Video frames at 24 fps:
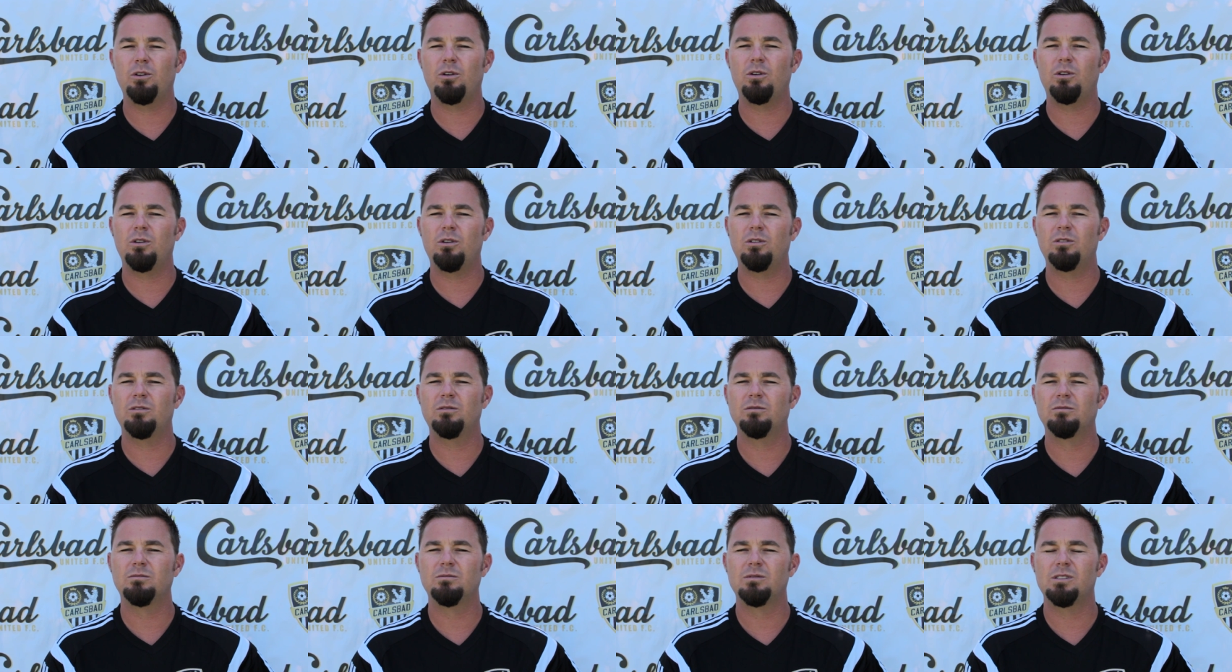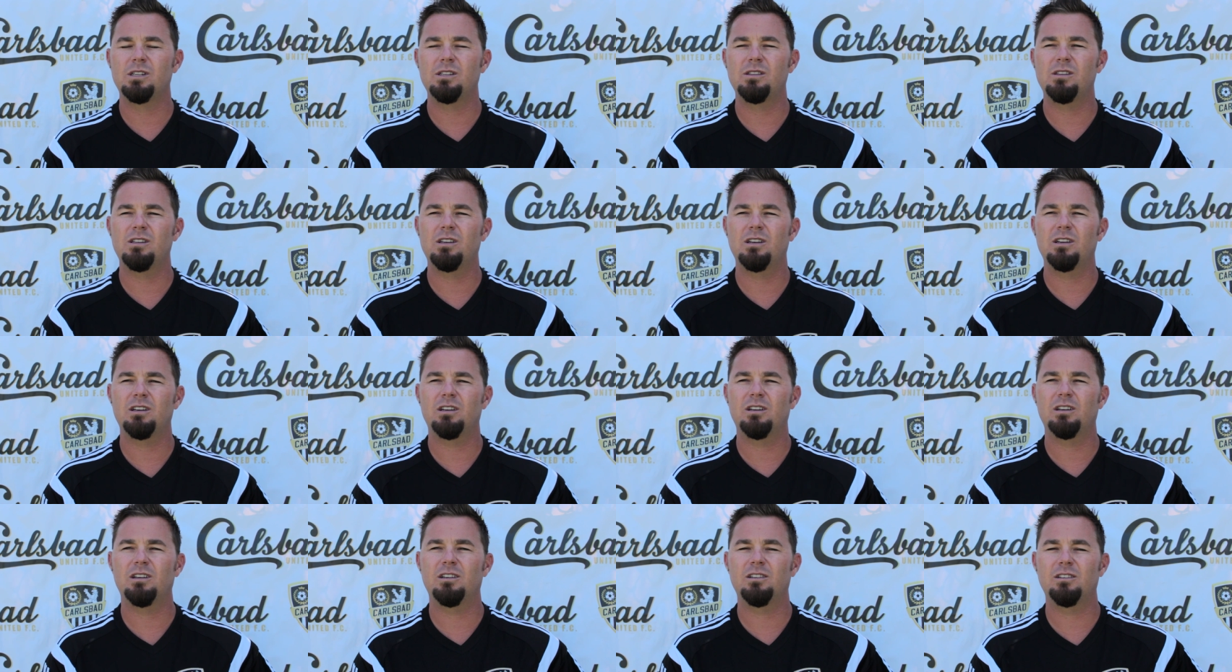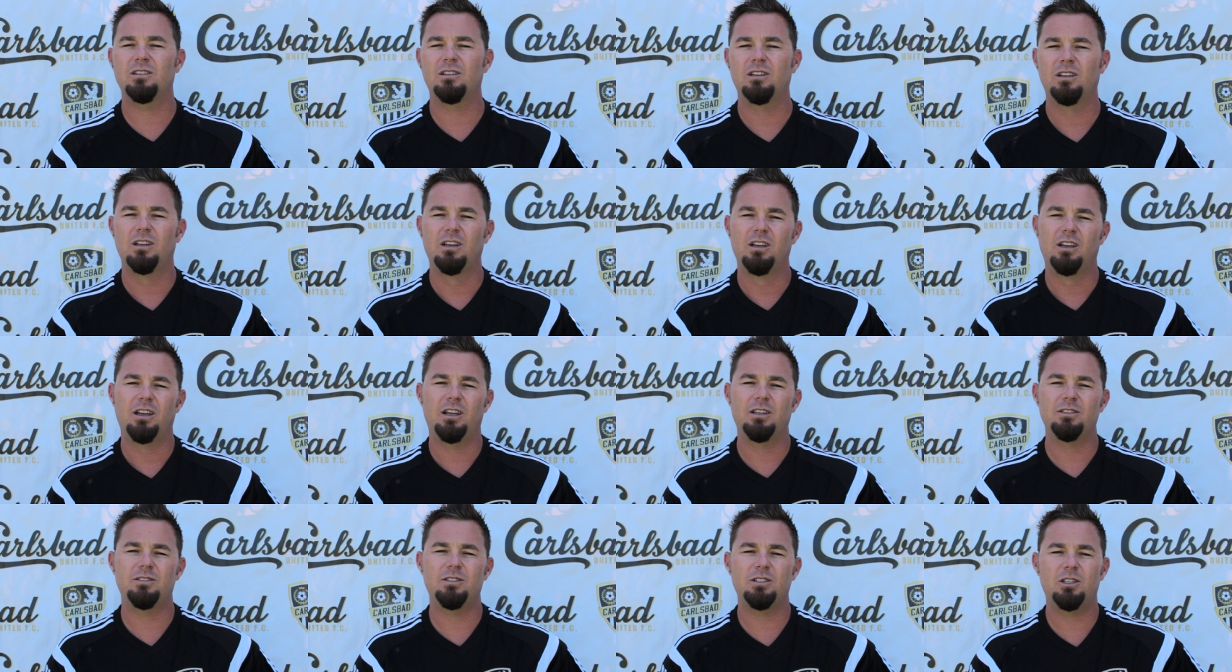a goal in the
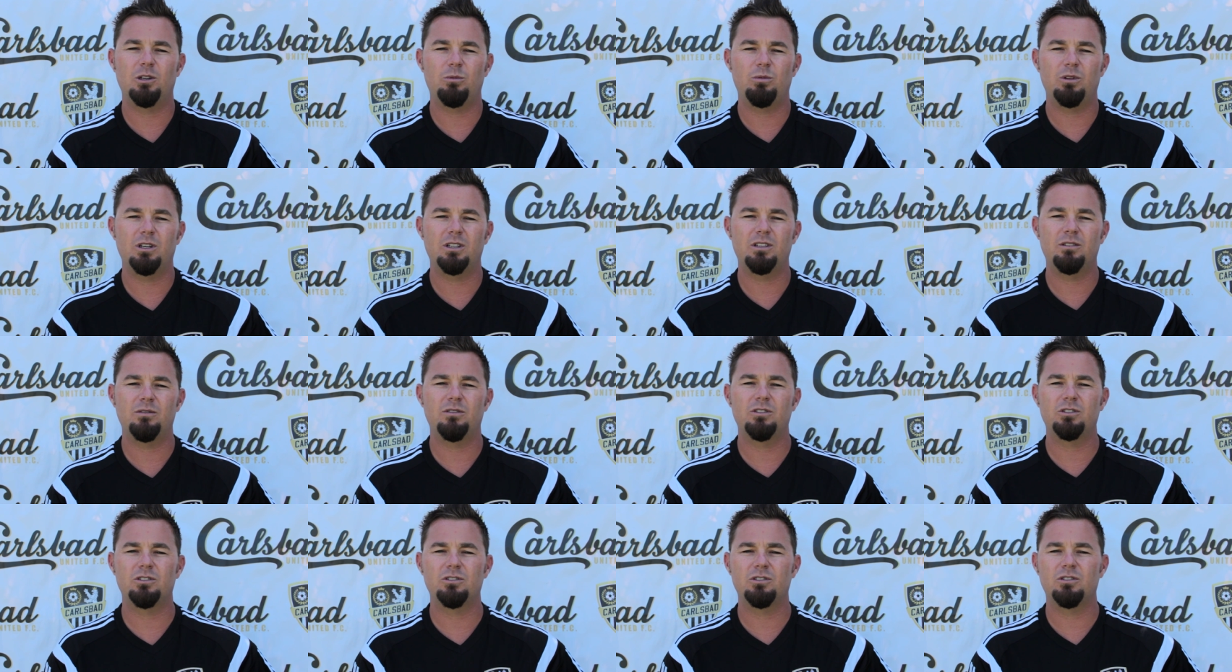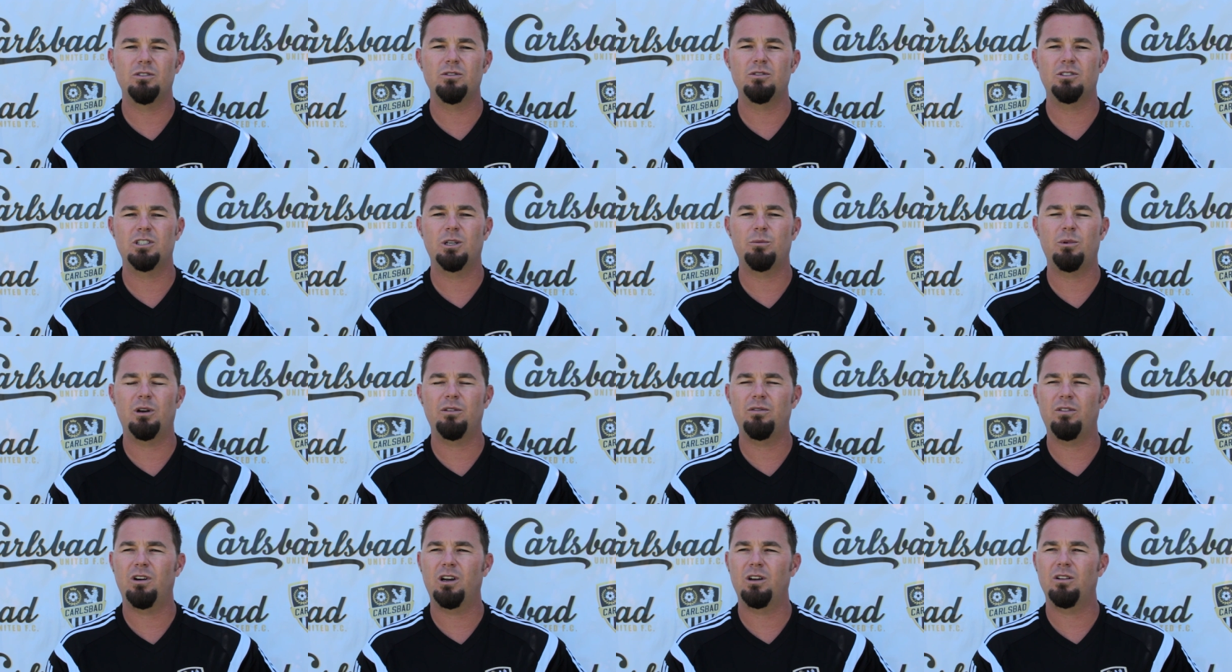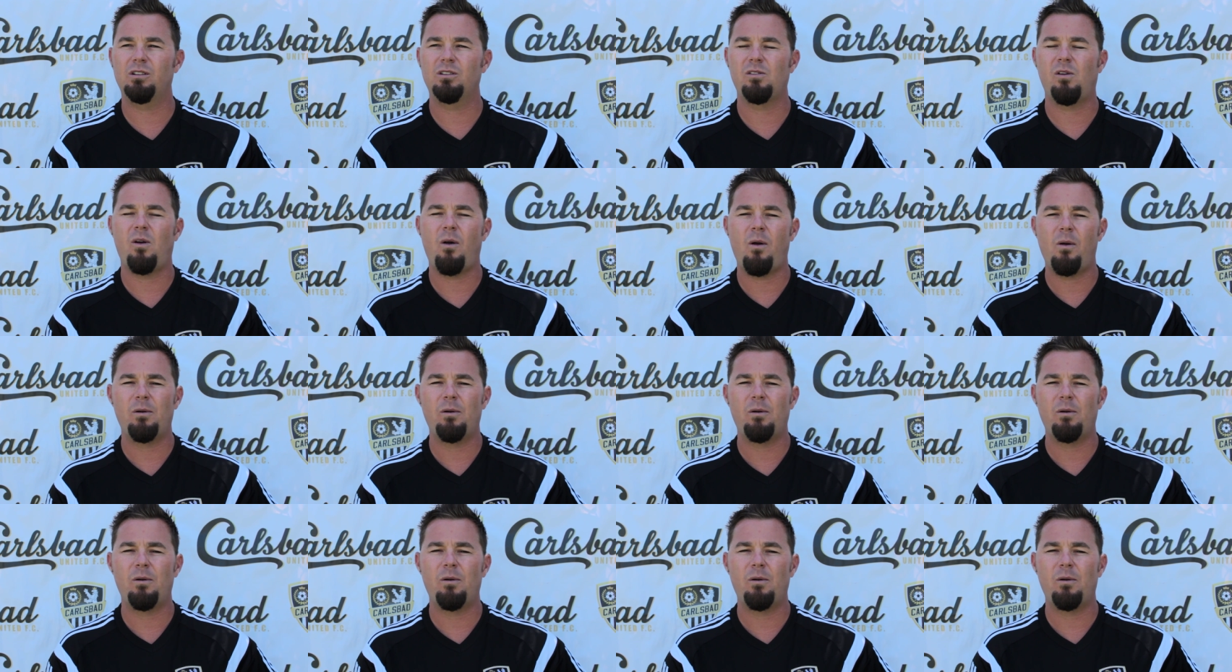NCAA Division II semifinal.